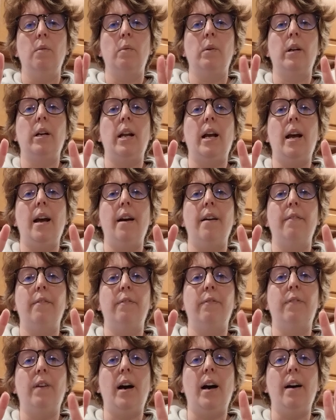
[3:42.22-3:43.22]
We're going to
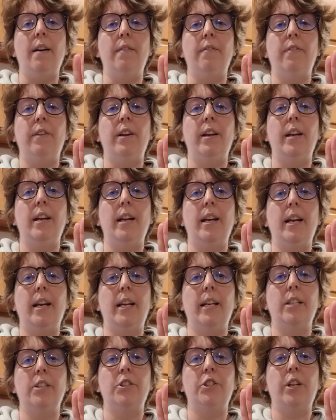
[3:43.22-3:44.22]
have 5
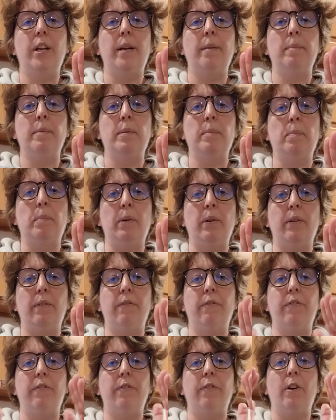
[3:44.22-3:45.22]
hand shapes. Put
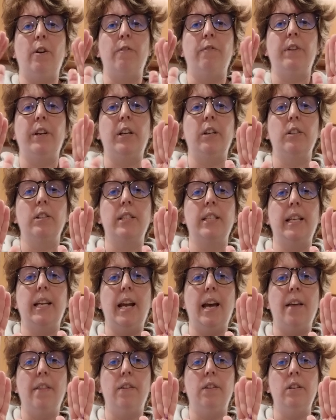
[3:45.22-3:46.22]
our fingers
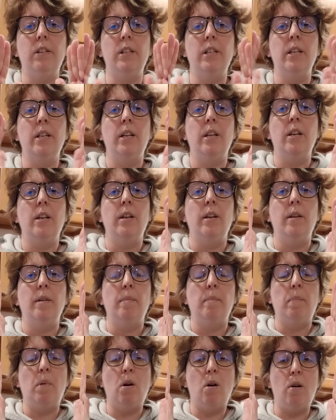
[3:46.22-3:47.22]
together.
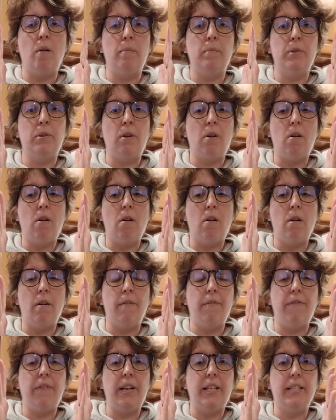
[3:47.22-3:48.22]
Palms
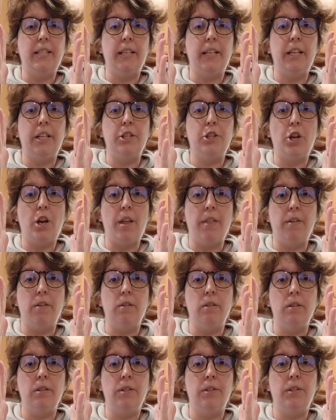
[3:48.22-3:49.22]
are facing each
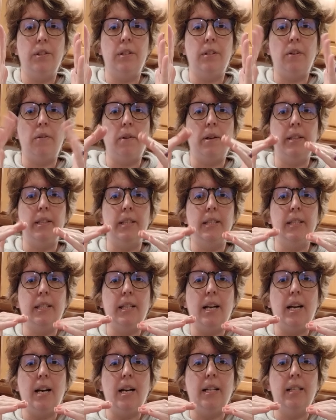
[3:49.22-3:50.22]
other, so at the
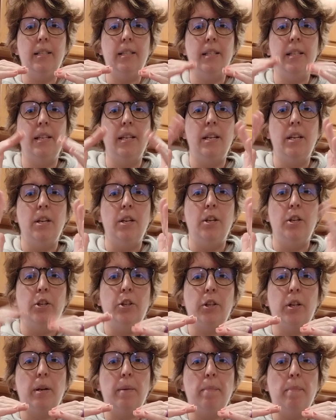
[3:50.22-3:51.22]
sides.
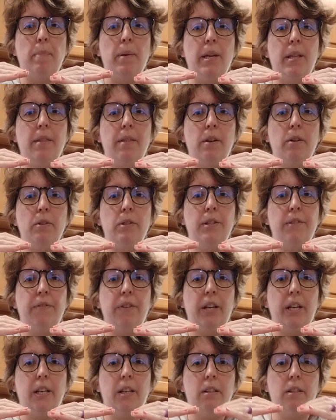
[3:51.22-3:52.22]
You're going to bend those
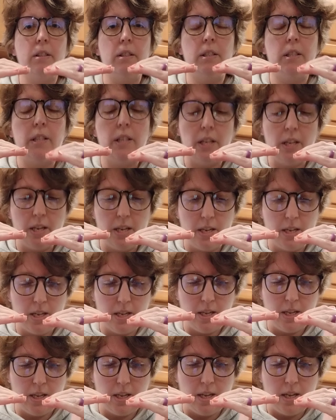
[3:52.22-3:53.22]
fingers
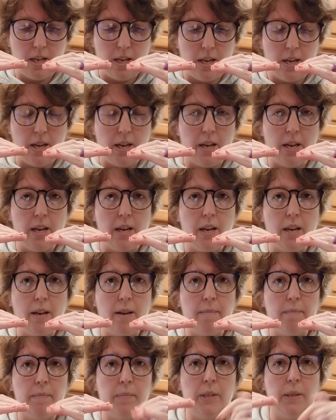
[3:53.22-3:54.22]

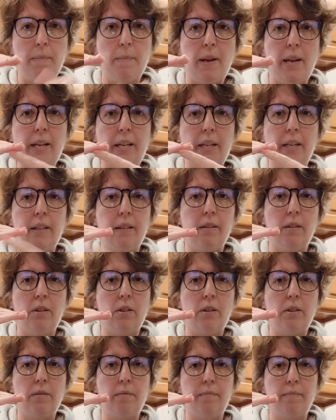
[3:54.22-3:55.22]
to make it
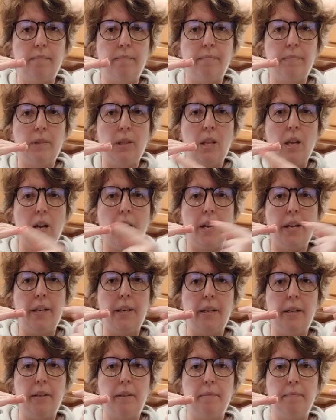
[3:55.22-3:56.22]
look
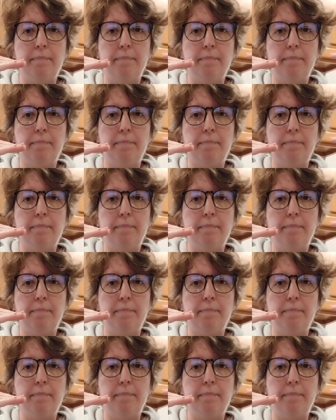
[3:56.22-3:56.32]
like,